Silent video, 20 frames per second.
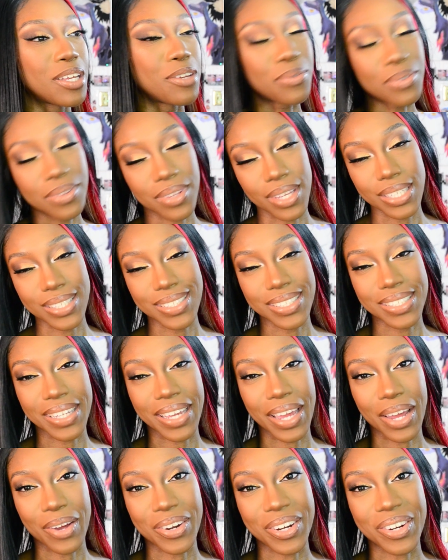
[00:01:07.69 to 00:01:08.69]
If you'd like to
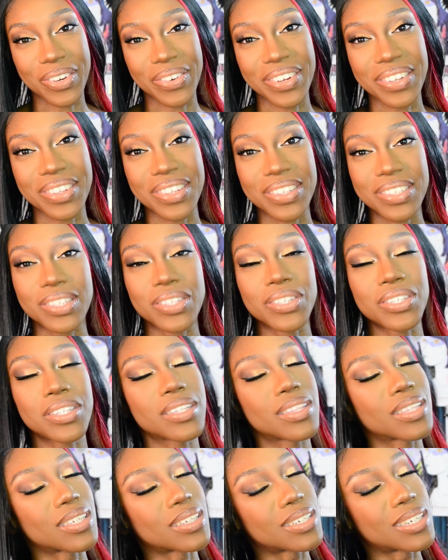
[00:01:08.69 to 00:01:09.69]
see how I created this
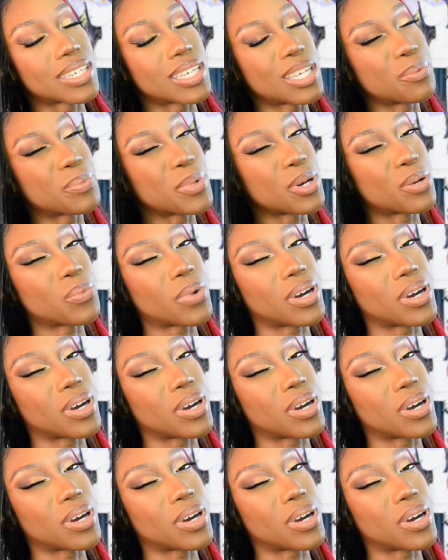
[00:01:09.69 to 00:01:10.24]
look, then keep on